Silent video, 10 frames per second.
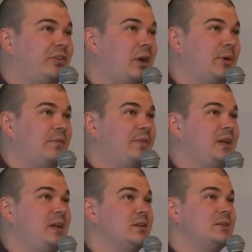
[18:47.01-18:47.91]
Can we have
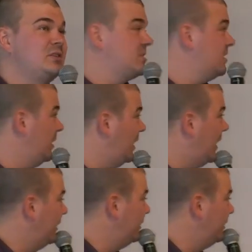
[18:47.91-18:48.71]
the slide